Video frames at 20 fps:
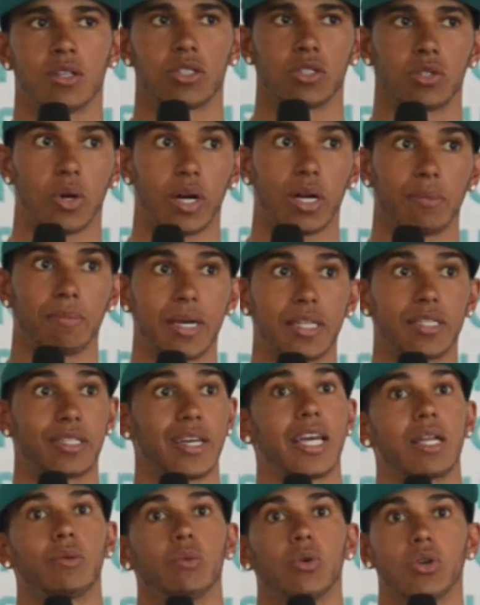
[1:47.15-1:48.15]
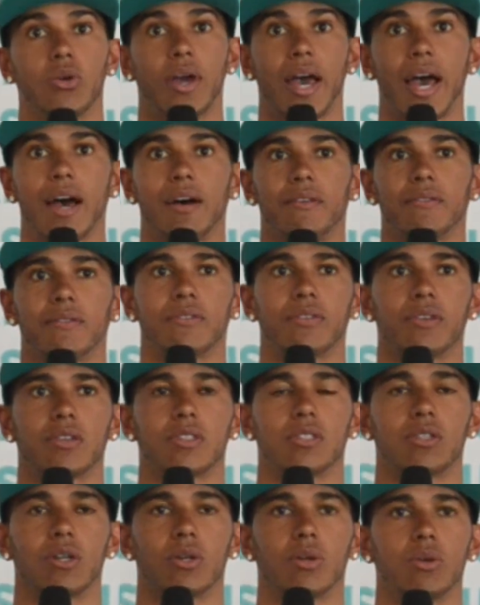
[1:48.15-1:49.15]
trying to maintain what you have.
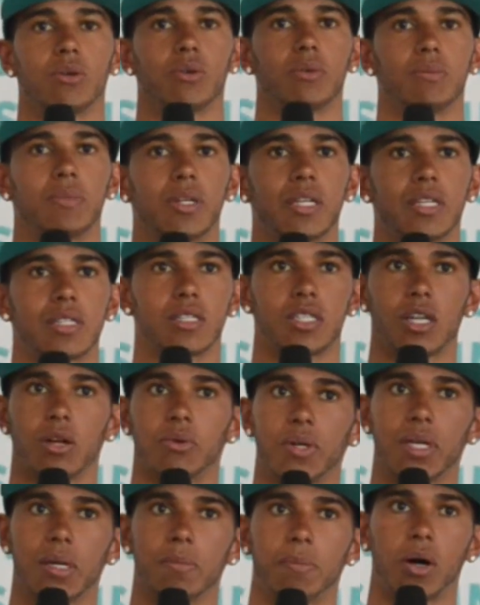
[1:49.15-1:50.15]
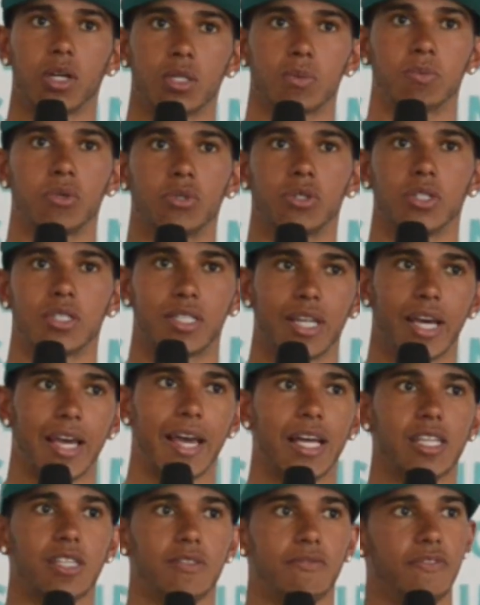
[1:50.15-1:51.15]
So, but it's generally impossible to stay
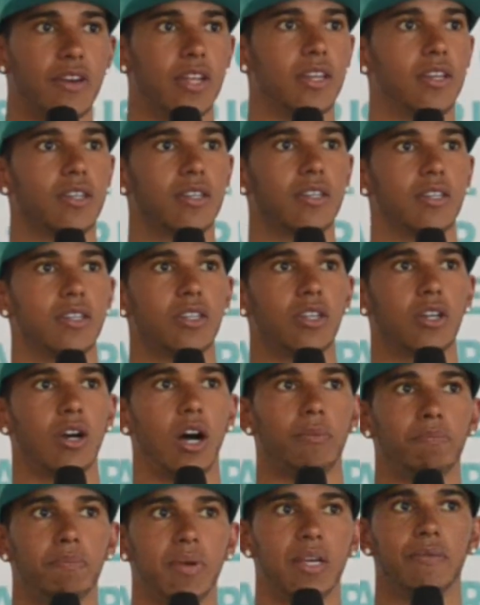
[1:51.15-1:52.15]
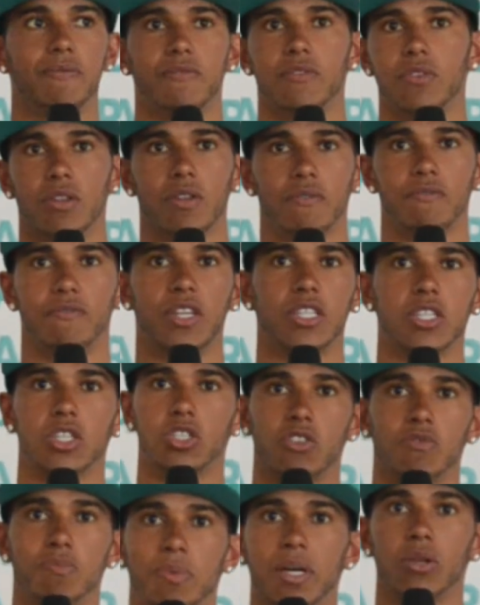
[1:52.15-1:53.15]
as fit. You can't be the fittest
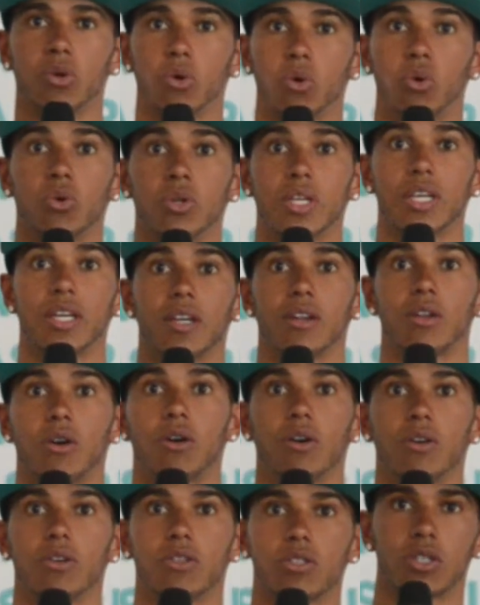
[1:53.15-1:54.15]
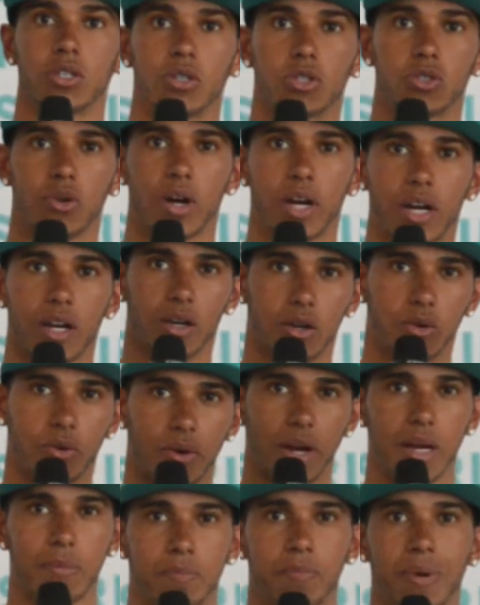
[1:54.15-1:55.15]
you've been all year long. So you're trying to
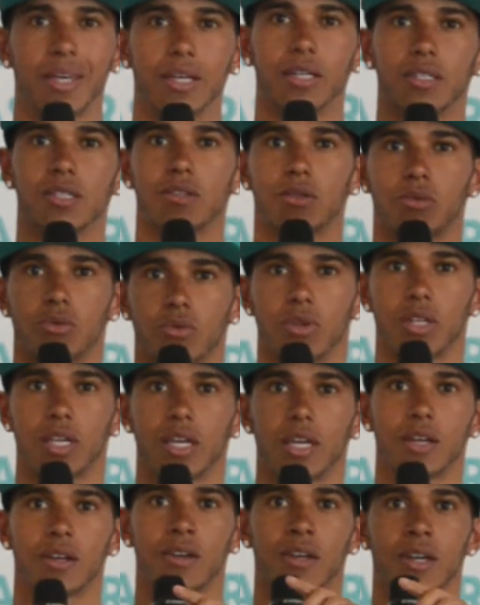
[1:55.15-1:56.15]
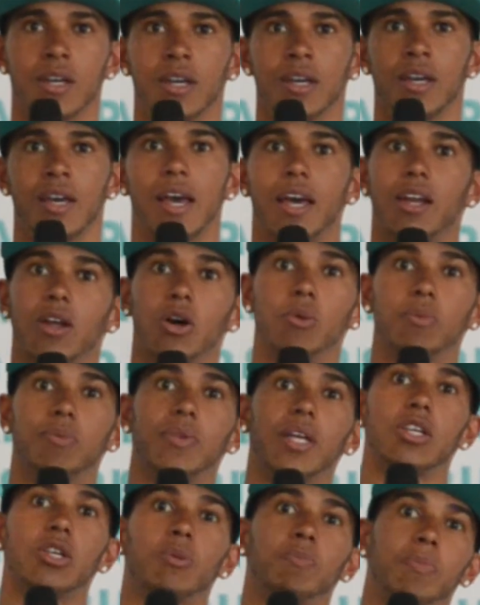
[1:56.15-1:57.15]
create peaks through the year and hope
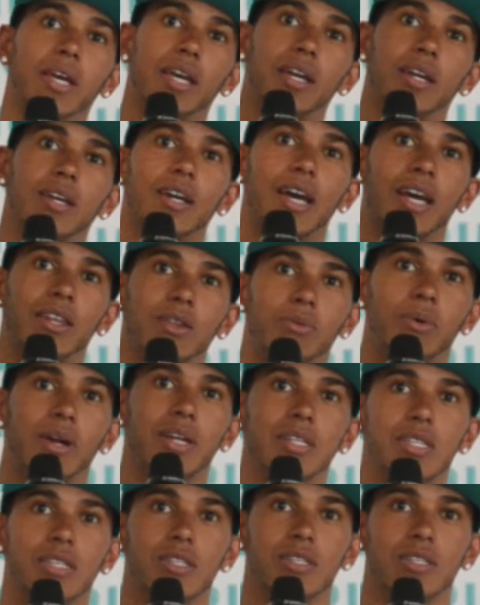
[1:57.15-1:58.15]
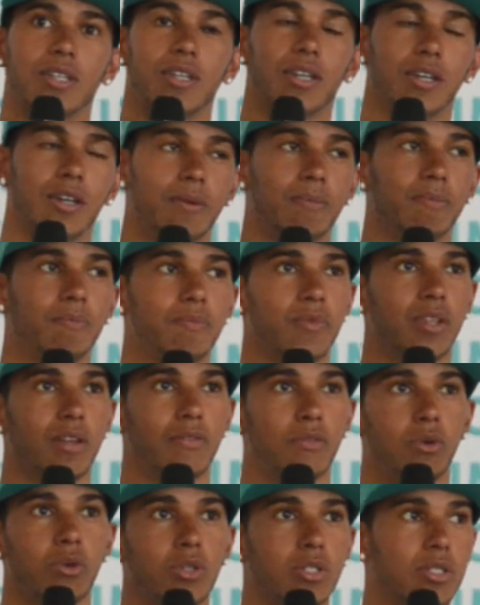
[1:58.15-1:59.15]
that you peak at the races. Um,
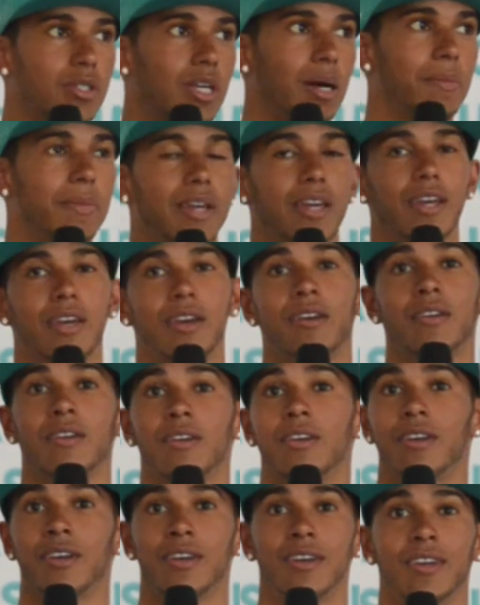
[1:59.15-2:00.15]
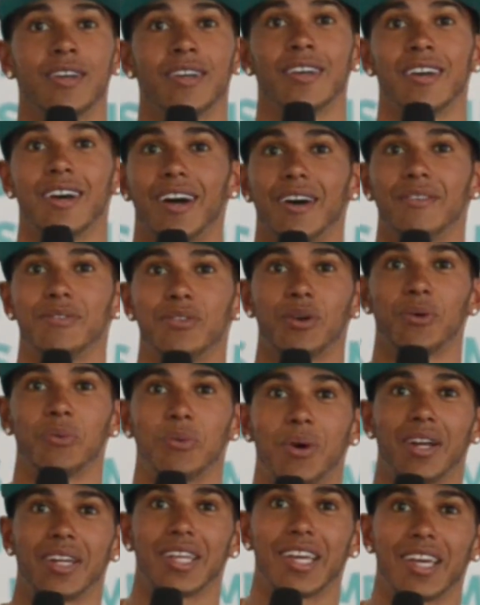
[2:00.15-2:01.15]
of course, coming here, I've not
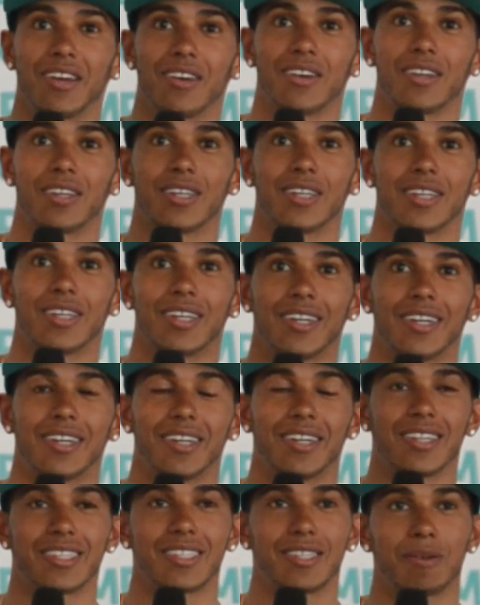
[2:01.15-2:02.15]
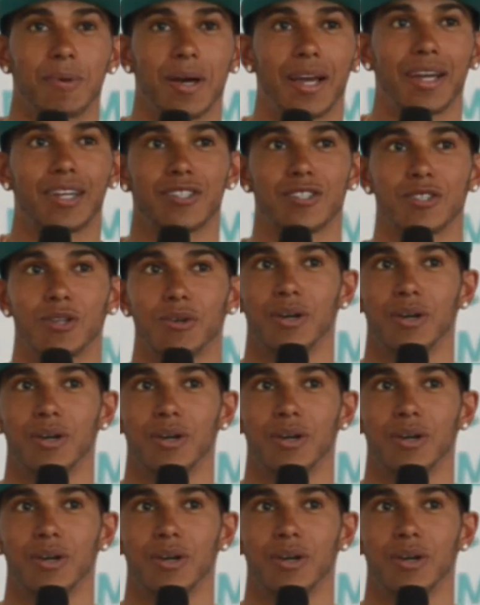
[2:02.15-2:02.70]
won here uh, at Sepang, so